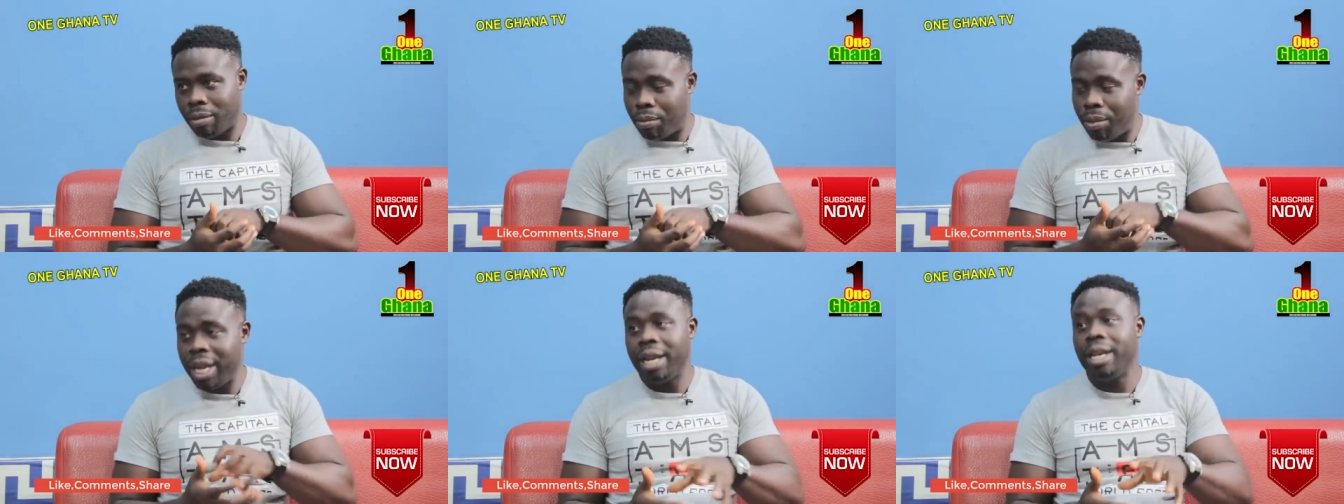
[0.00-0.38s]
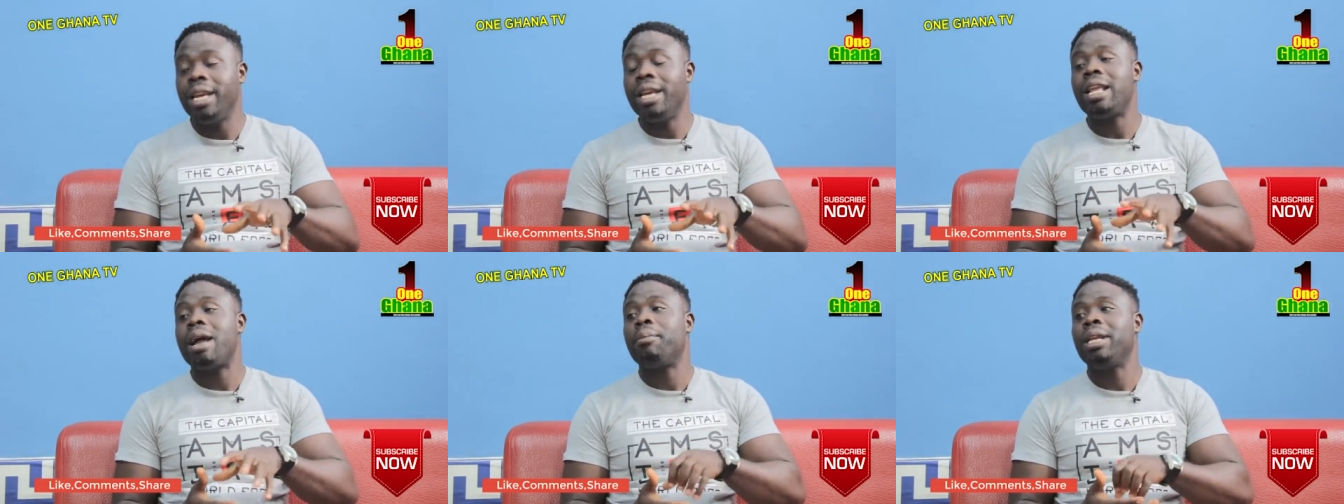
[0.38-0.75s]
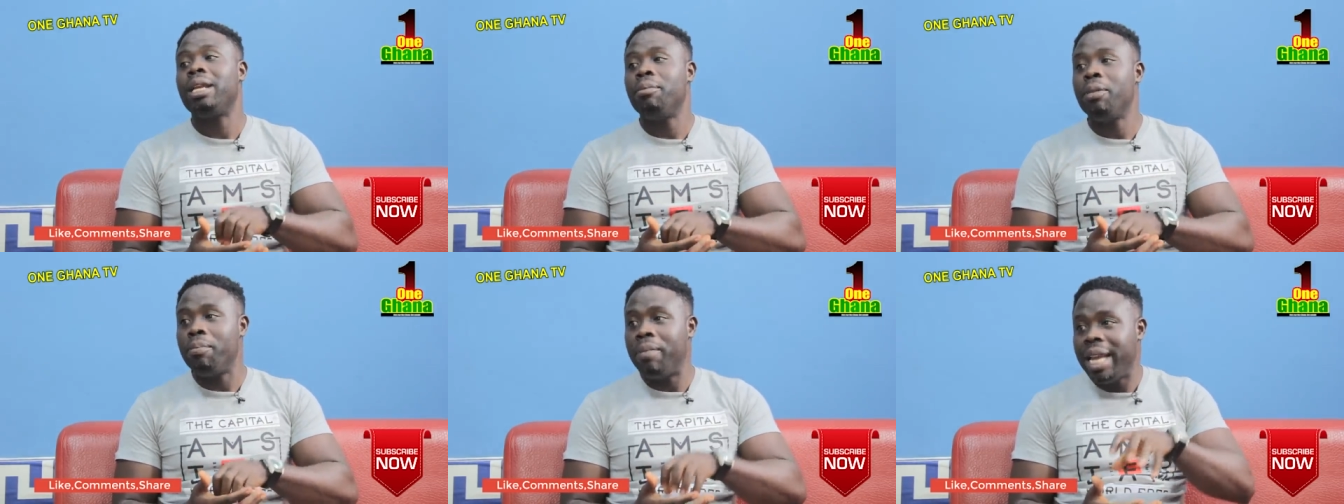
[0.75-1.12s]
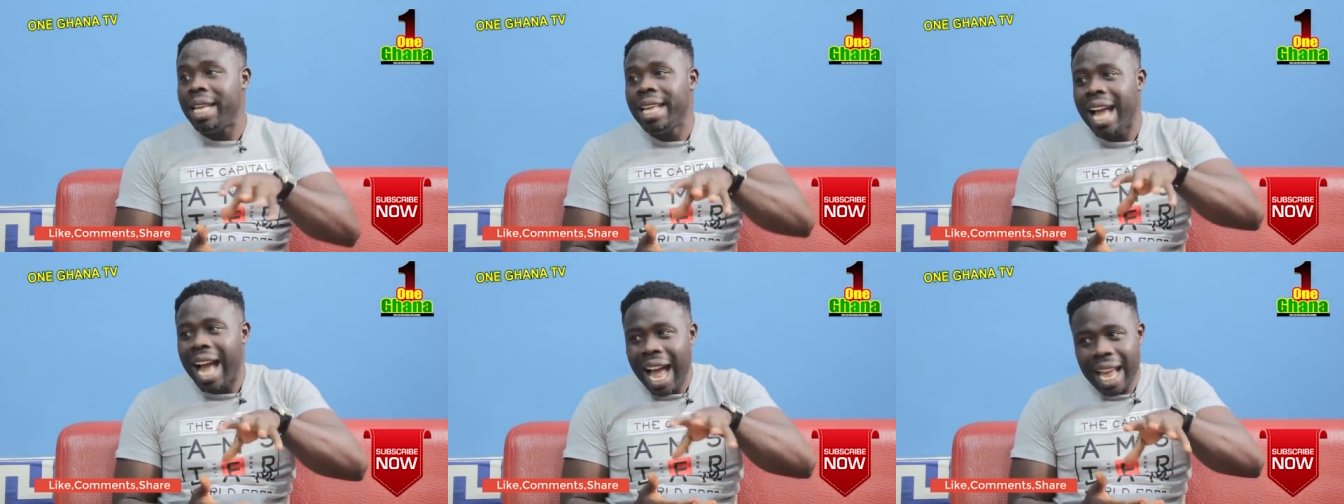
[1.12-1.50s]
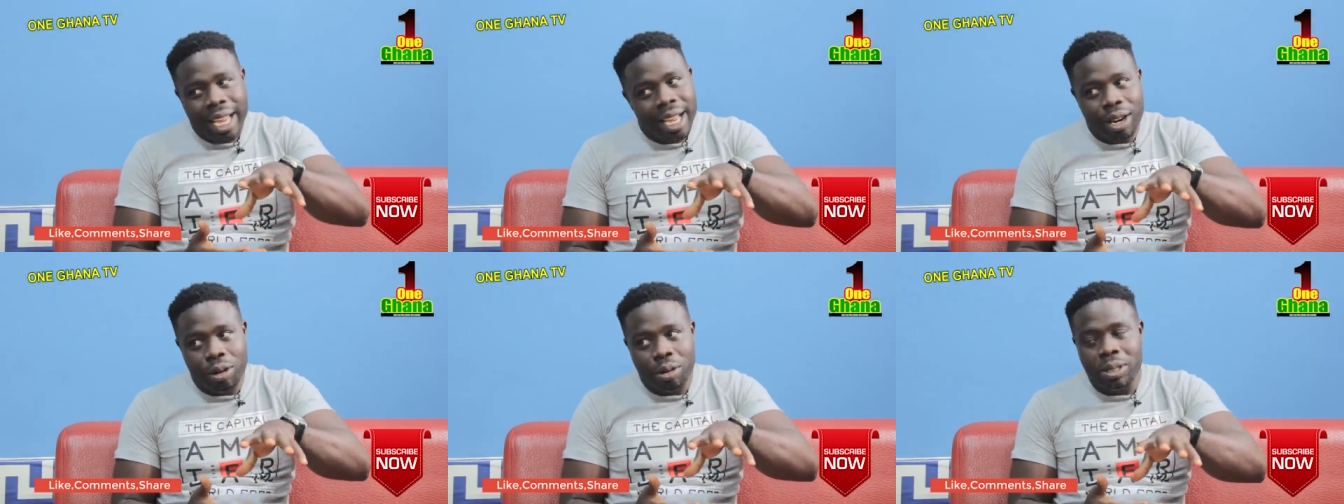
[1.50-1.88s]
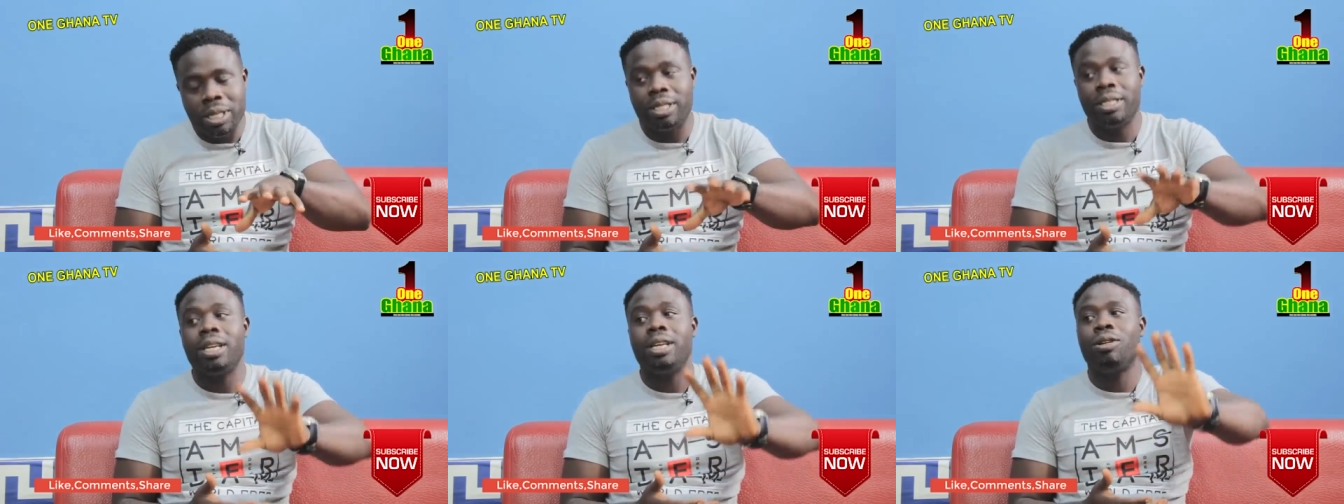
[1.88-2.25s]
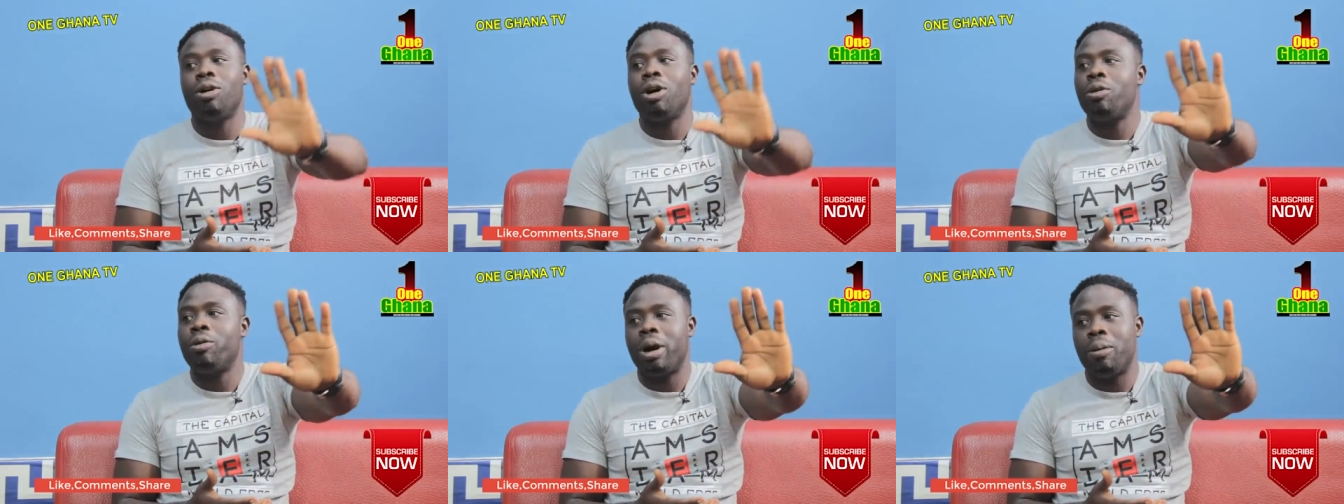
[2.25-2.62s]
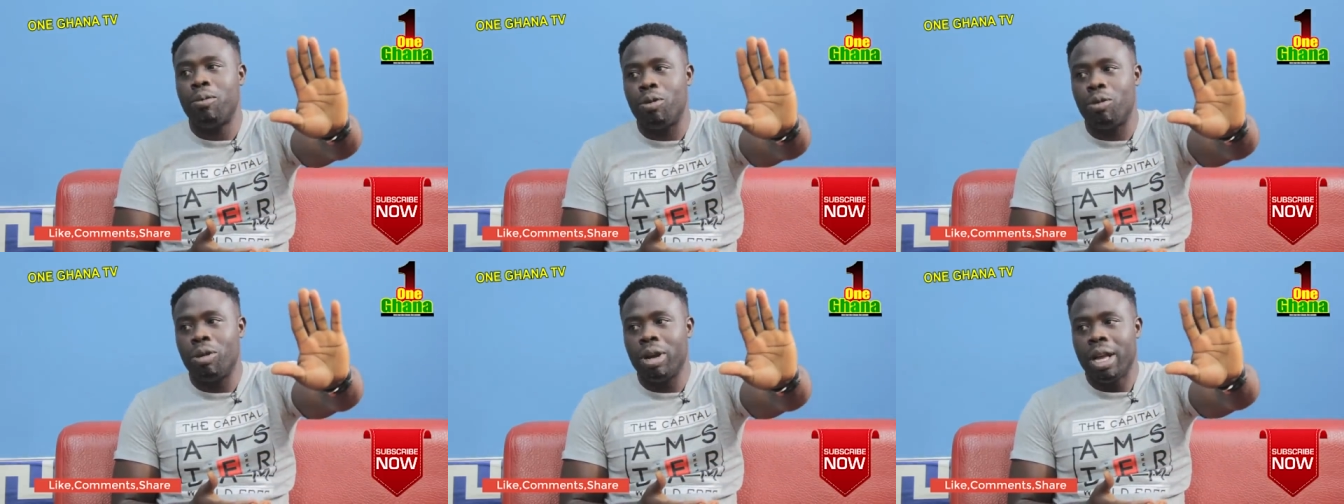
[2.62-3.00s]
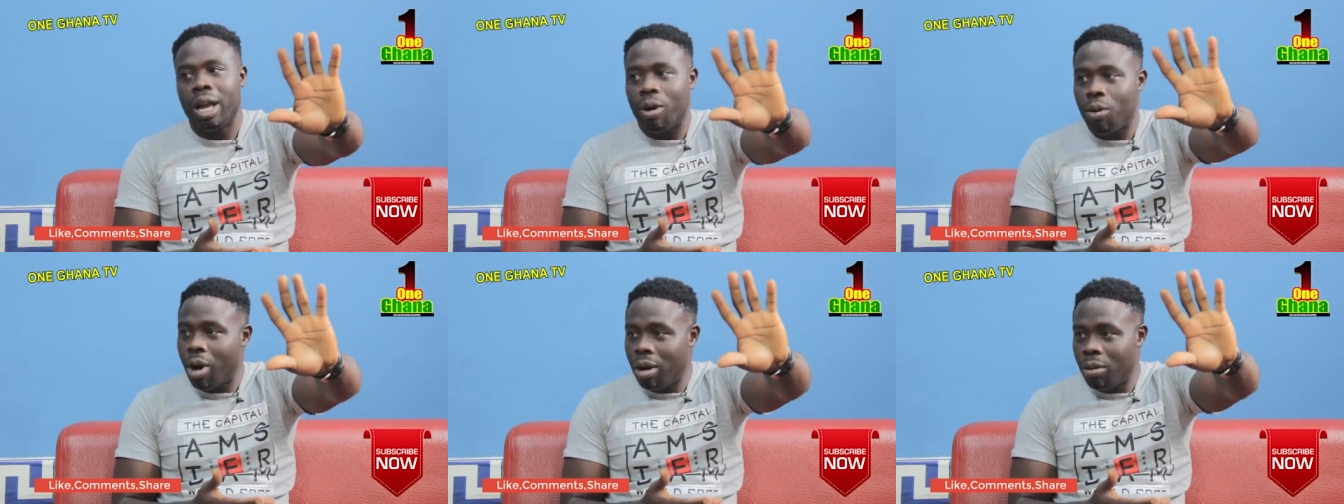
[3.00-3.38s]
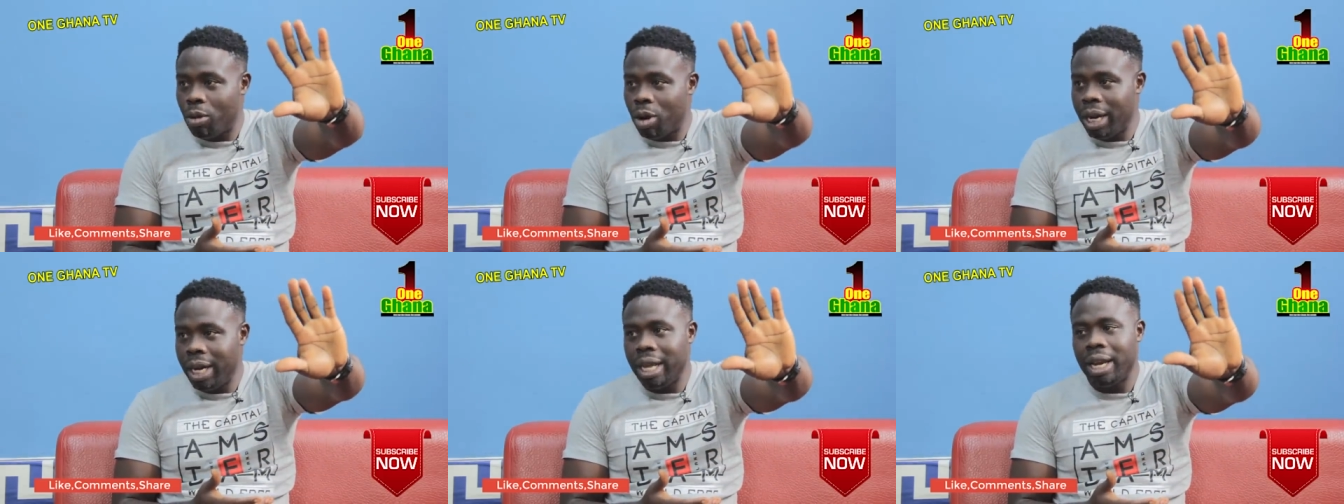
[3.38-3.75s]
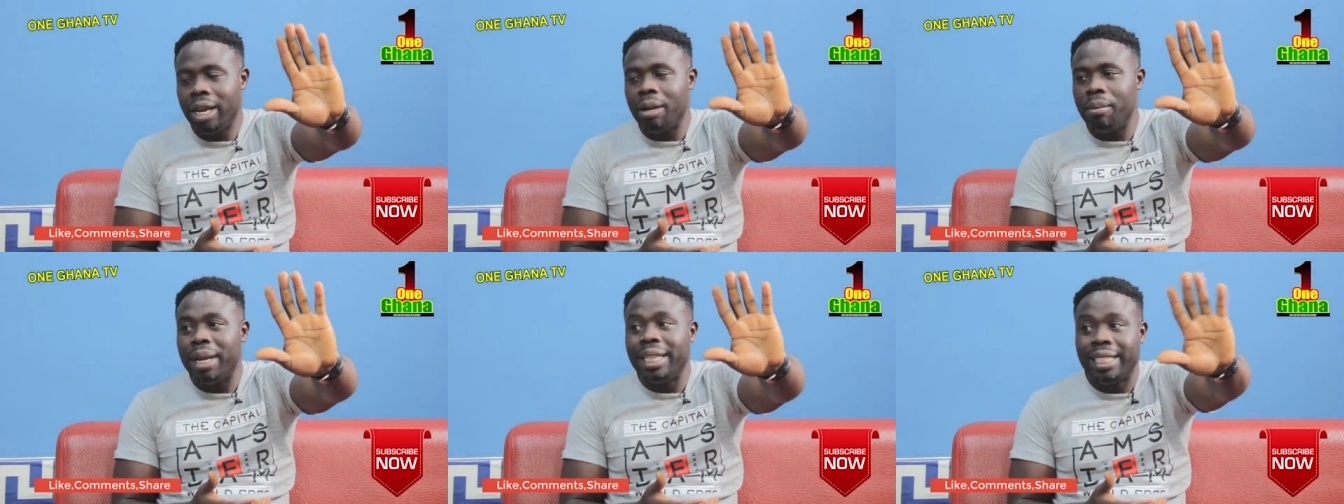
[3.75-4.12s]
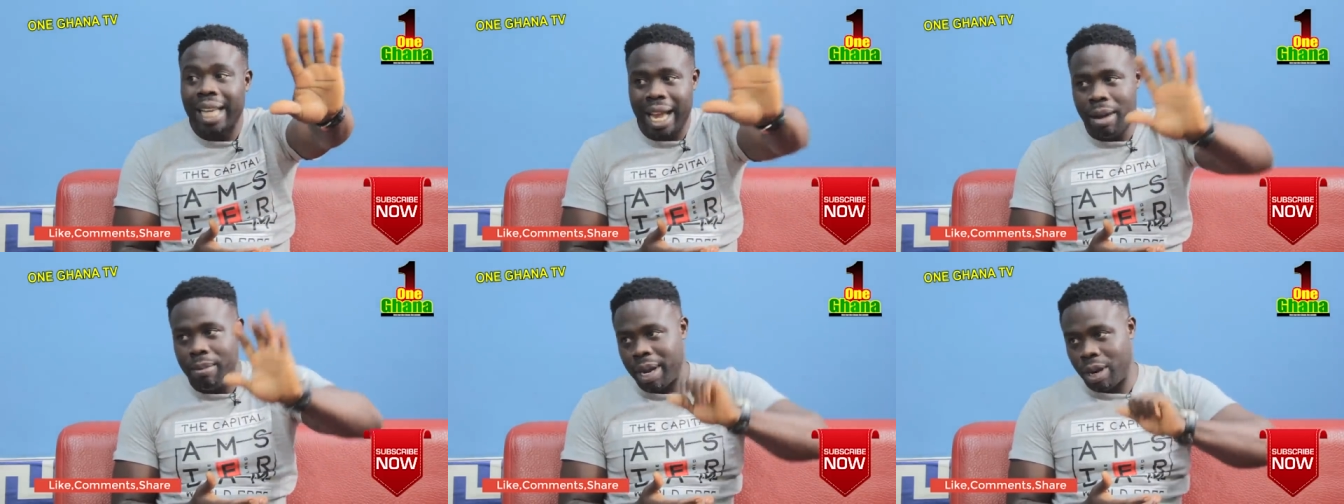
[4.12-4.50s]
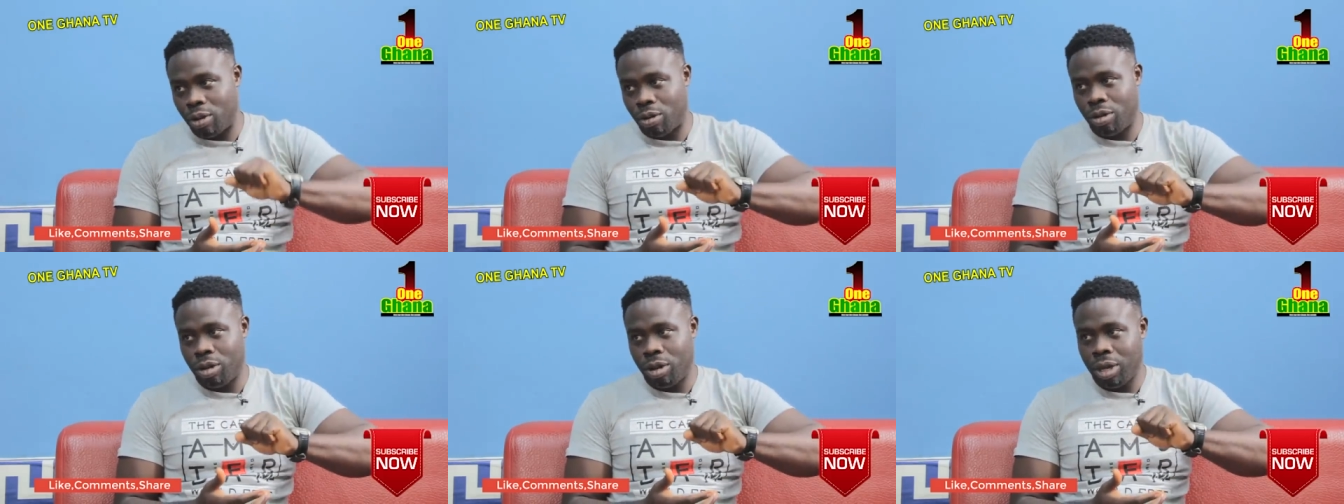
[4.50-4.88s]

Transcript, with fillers: Made the Yamade me by ye iron, she say, honorable, a one money dear, dear, may Giamano.